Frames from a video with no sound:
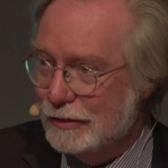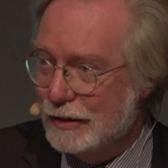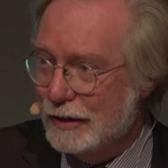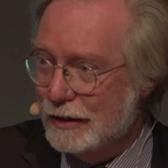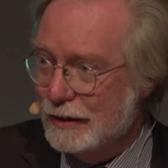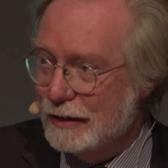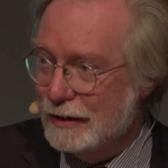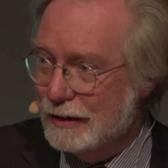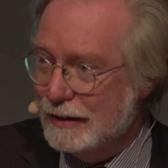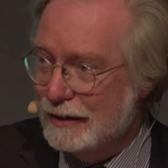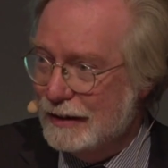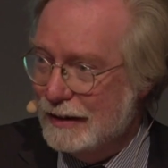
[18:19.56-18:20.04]

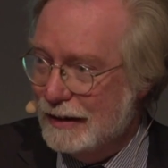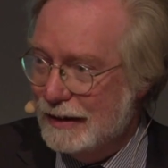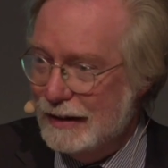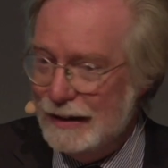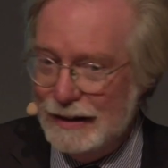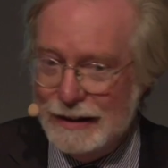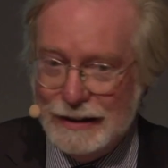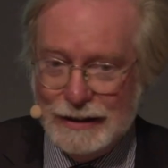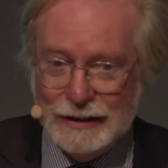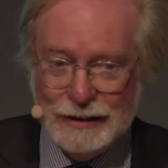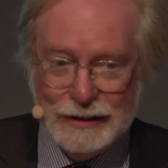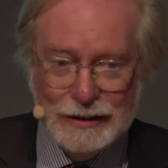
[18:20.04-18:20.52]
uh,
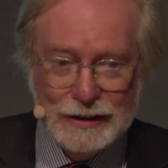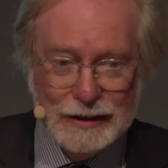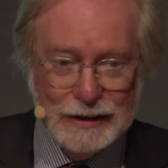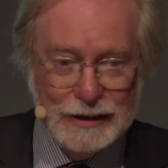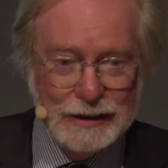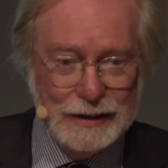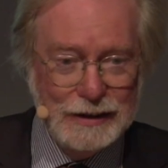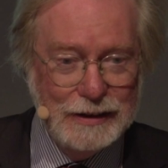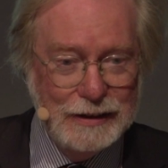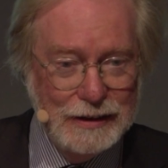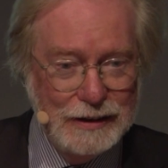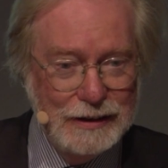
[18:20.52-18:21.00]
a,
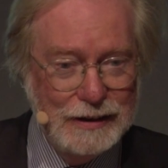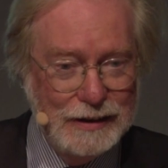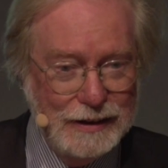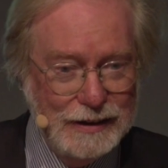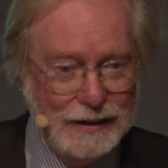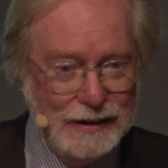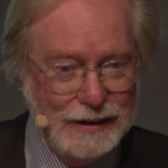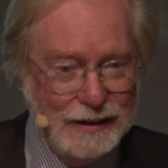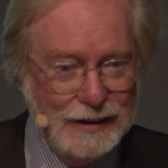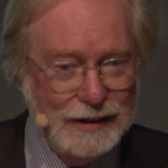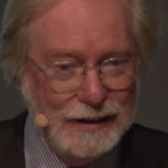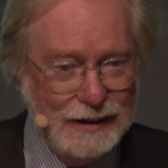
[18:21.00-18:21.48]

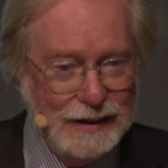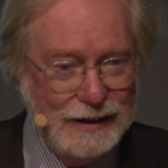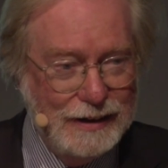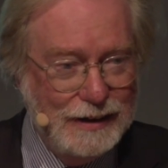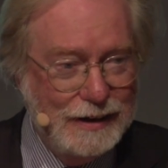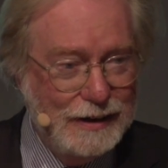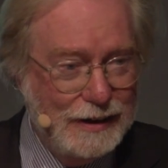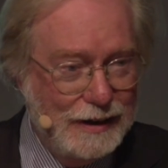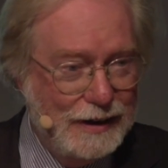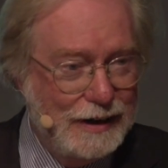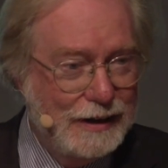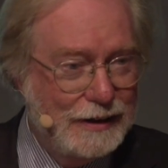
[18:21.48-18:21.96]
uh,
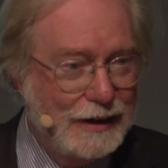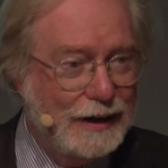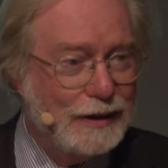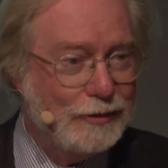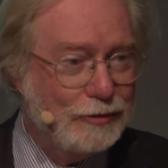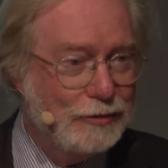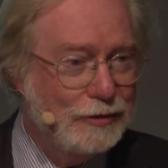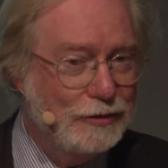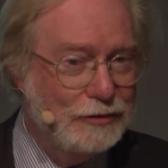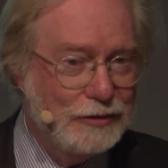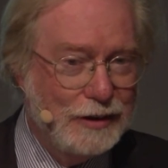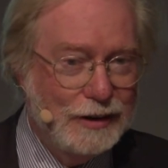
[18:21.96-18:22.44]
an
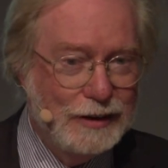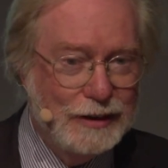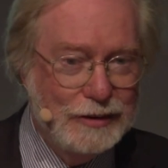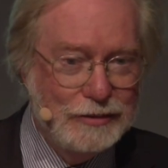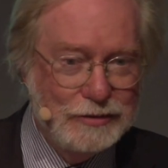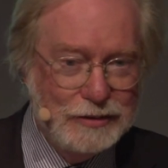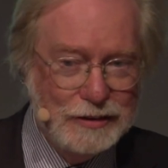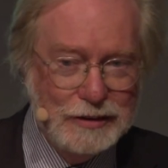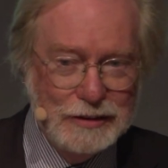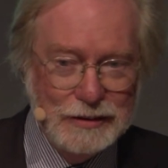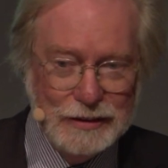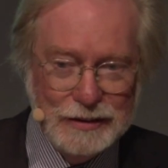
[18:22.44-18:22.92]

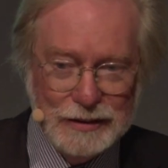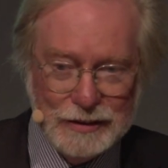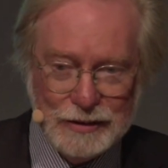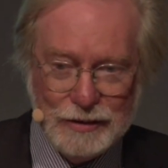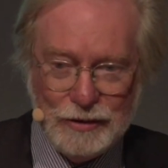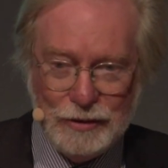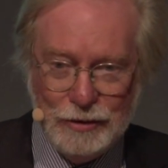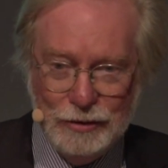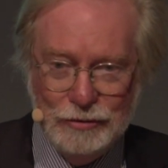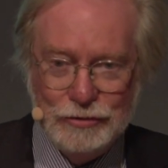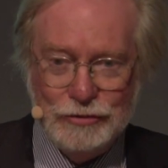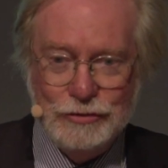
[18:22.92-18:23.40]
exercise in
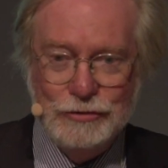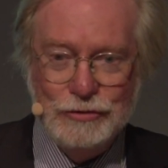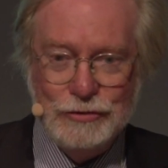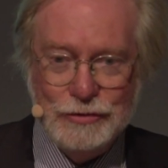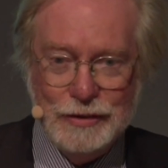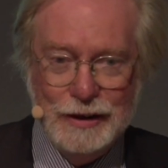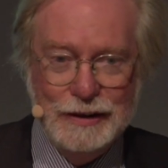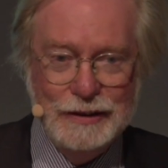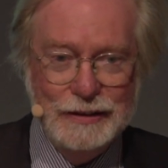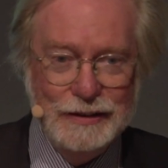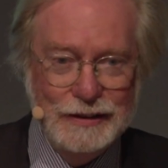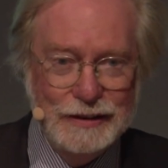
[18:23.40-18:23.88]

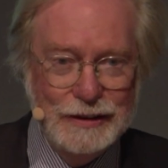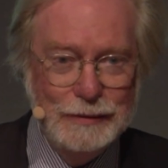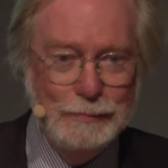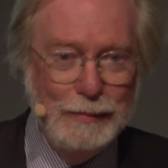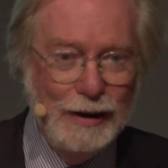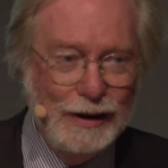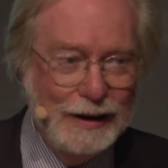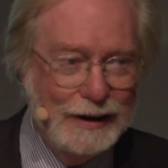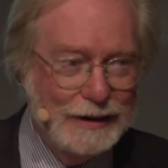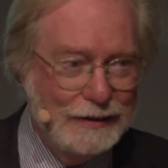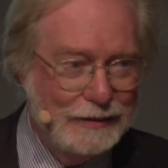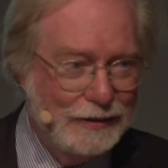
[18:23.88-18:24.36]
concentrating the
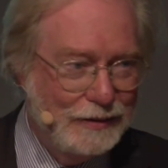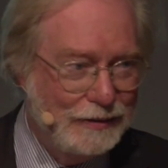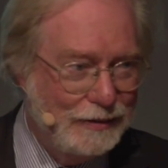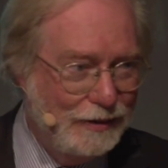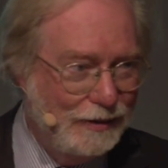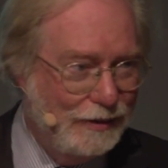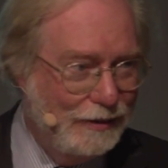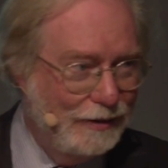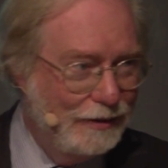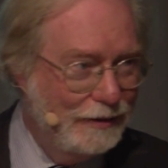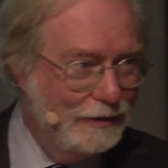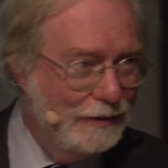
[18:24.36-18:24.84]
mind
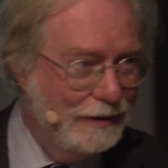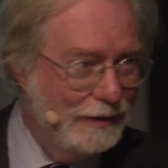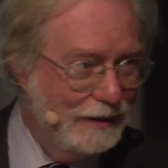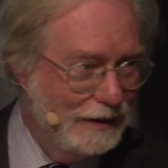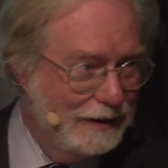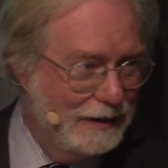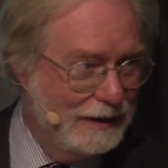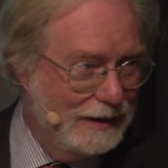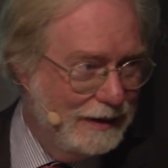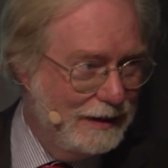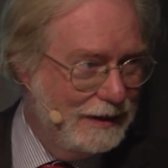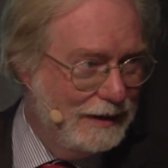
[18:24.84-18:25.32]
on
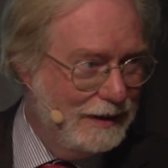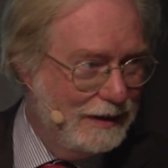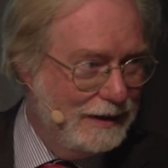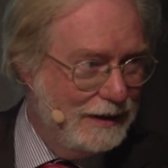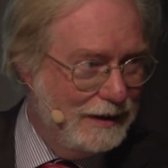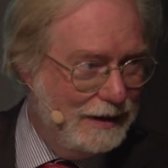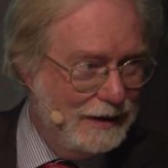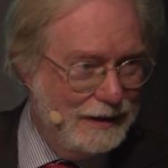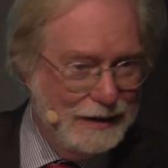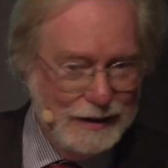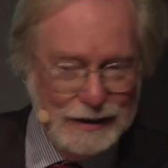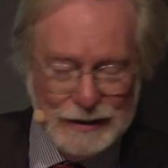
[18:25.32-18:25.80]

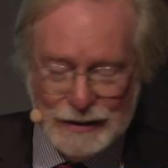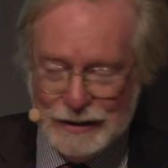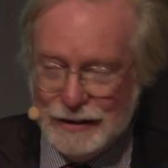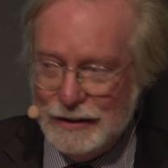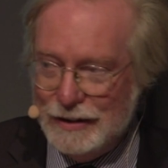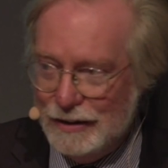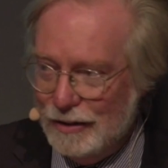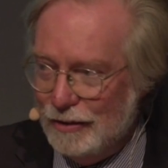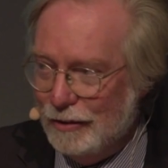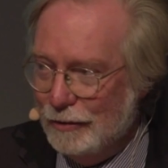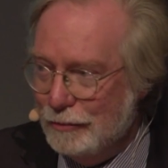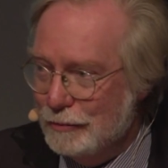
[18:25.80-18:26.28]
uh,
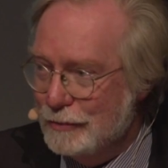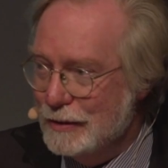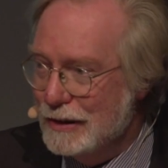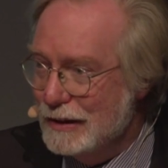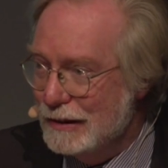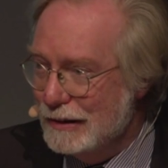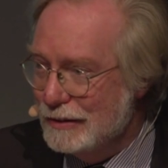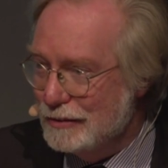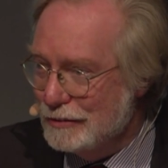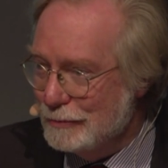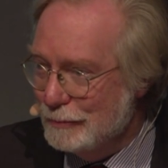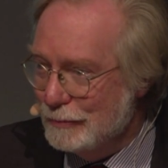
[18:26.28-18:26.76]
on
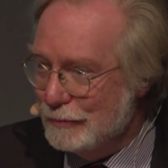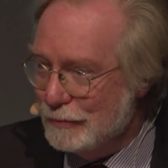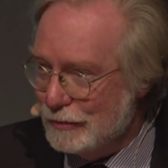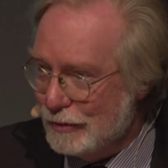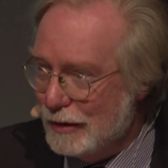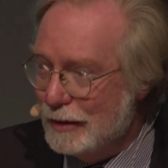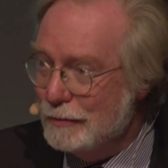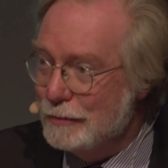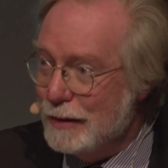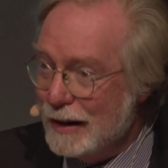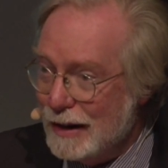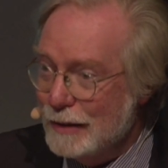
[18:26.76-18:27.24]
realism, so
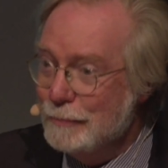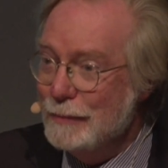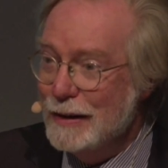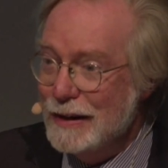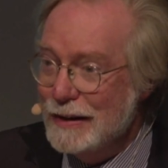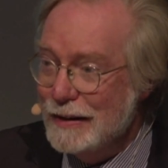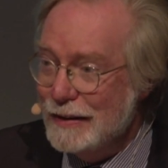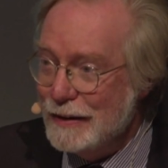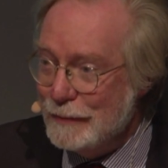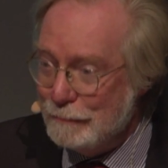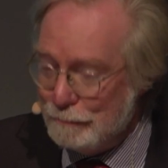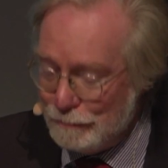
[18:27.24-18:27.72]
I
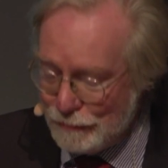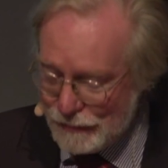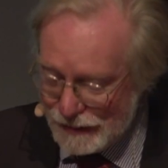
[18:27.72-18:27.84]
recommend it.